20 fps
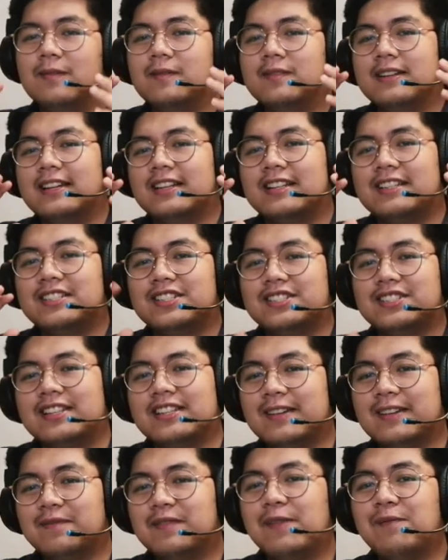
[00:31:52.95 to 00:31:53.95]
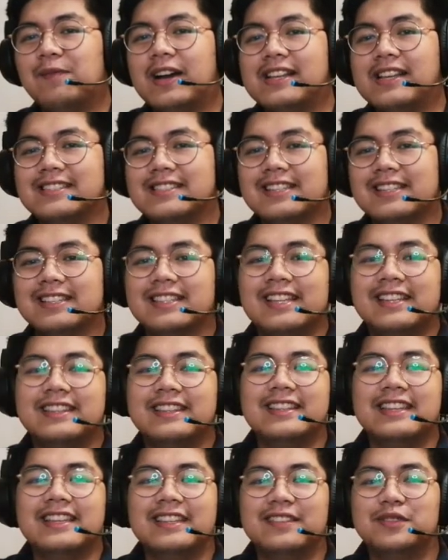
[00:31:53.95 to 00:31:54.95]
like shake my mindset
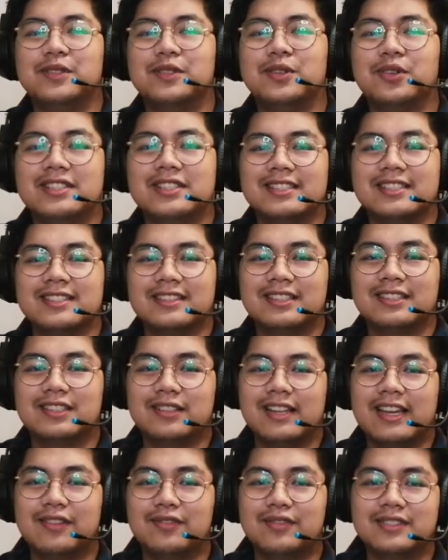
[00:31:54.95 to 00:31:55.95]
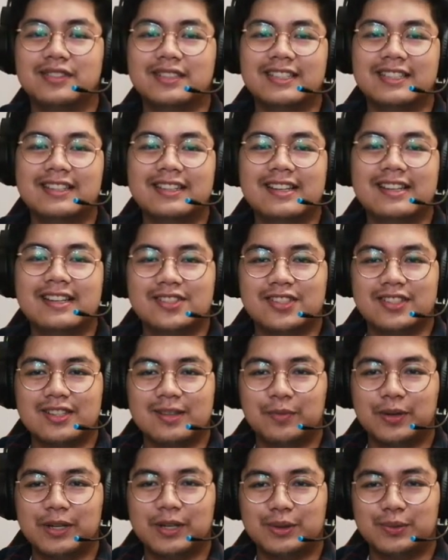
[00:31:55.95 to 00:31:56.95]
and influence it heavily to the
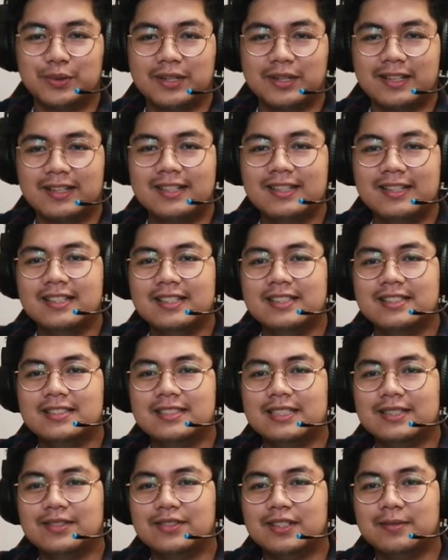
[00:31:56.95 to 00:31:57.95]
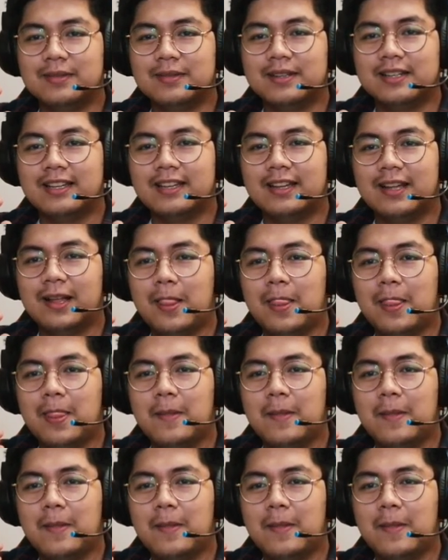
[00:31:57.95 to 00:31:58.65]
point where even my